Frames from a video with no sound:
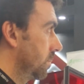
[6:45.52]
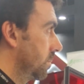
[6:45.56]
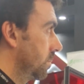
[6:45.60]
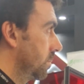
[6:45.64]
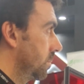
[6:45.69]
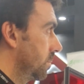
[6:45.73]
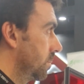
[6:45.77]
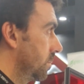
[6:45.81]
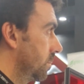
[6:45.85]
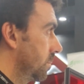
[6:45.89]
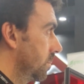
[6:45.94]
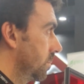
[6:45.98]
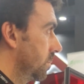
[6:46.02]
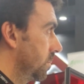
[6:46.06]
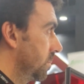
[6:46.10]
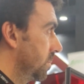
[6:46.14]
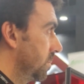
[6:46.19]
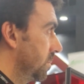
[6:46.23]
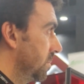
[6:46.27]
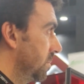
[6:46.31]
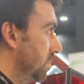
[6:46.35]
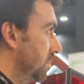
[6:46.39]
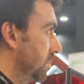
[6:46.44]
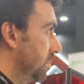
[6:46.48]

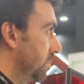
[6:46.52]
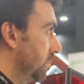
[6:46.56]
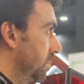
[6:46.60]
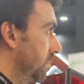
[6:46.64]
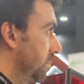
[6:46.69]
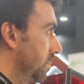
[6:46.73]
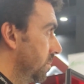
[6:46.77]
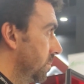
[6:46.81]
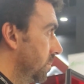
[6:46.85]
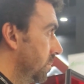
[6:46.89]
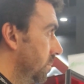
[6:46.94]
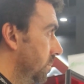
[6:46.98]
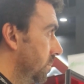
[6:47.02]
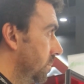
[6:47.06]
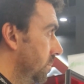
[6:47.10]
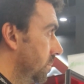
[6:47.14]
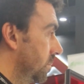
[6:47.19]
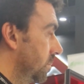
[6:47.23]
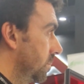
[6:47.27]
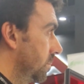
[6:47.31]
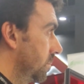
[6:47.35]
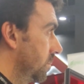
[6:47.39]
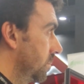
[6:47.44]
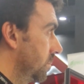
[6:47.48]

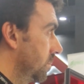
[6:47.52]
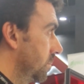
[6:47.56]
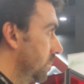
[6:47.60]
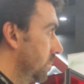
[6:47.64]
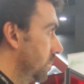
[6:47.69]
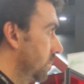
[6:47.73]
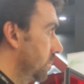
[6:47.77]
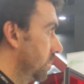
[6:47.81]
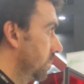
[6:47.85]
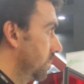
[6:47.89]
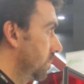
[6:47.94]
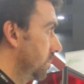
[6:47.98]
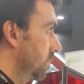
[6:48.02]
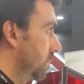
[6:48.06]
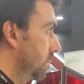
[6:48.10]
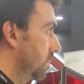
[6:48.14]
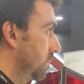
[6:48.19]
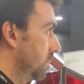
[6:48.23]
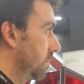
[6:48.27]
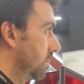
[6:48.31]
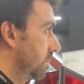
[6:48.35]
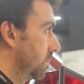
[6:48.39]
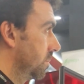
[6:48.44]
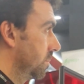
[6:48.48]

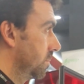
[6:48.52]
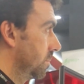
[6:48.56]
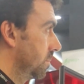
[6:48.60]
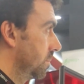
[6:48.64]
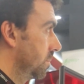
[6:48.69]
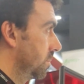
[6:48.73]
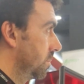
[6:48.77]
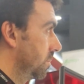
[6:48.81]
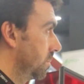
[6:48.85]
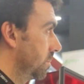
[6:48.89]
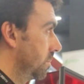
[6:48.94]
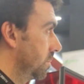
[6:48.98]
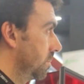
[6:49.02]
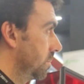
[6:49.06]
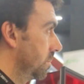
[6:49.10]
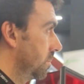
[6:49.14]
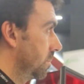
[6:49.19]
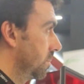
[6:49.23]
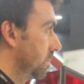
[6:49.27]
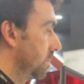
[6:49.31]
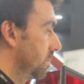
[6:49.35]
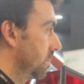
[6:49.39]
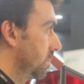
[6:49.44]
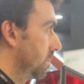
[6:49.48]

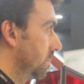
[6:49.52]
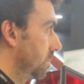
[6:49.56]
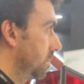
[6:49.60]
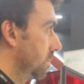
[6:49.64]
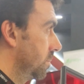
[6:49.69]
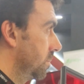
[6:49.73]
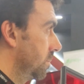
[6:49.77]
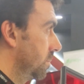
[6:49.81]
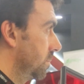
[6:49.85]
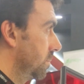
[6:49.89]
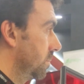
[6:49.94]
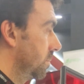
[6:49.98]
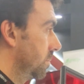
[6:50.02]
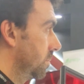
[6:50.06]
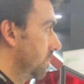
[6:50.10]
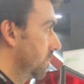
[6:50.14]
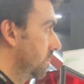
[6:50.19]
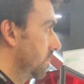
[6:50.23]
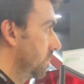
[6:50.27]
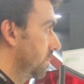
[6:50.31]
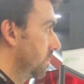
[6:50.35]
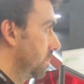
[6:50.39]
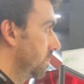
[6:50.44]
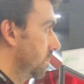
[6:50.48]

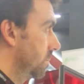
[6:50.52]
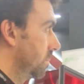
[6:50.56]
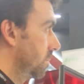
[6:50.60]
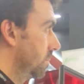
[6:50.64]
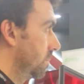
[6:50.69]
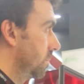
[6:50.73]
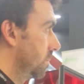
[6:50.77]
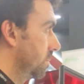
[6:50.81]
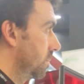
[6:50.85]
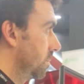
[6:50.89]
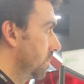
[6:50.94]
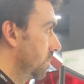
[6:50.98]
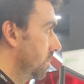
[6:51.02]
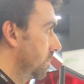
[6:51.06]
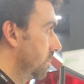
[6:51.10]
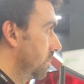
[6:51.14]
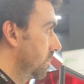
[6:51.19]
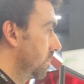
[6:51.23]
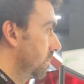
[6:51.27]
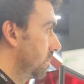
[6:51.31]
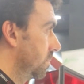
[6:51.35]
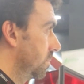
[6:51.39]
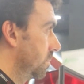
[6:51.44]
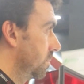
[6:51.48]

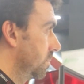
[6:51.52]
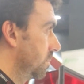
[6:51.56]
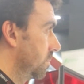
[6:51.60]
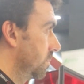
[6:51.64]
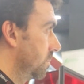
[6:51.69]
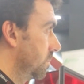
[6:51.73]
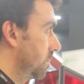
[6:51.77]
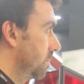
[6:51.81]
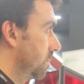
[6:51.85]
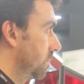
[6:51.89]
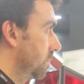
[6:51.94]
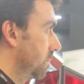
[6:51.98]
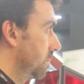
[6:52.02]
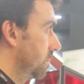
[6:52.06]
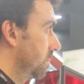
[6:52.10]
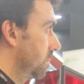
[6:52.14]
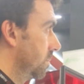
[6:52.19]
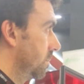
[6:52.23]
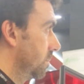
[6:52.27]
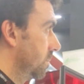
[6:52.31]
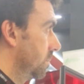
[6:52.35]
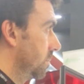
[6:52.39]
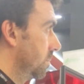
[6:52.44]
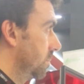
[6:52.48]

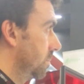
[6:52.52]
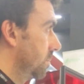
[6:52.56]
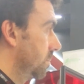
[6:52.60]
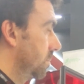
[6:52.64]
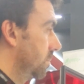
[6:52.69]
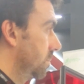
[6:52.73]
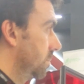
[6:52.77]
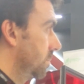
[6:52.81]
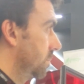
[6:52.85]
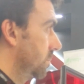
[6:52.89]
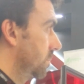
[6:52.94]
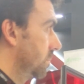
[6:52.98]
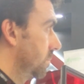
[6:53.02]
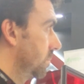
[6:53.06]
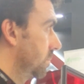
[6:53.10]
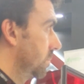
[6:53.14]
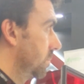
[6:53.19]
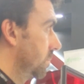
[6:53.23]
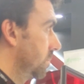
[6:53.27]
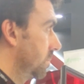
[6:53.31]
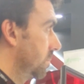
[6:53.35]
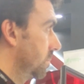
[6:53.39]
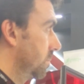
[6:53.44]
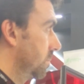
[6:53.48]
(not speaking)